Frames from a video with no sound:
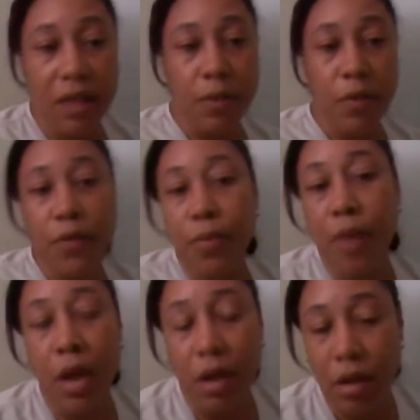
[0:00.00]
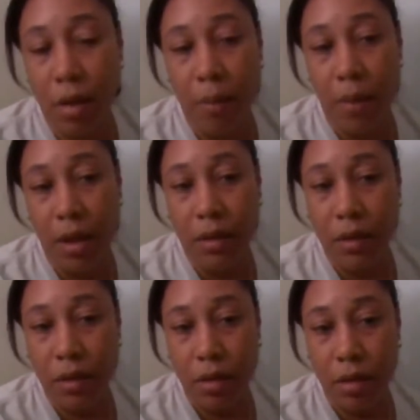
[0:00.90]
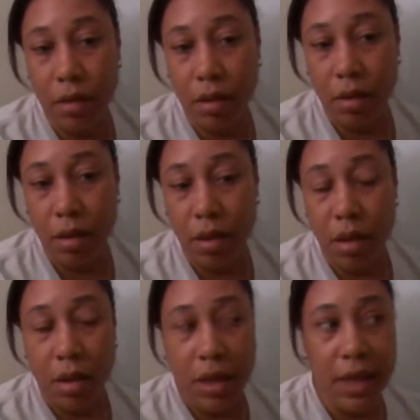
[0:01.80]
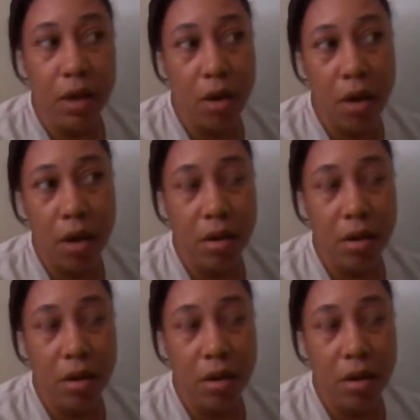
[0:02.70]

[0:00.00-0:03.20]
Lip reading: worth of product a month. That's a car,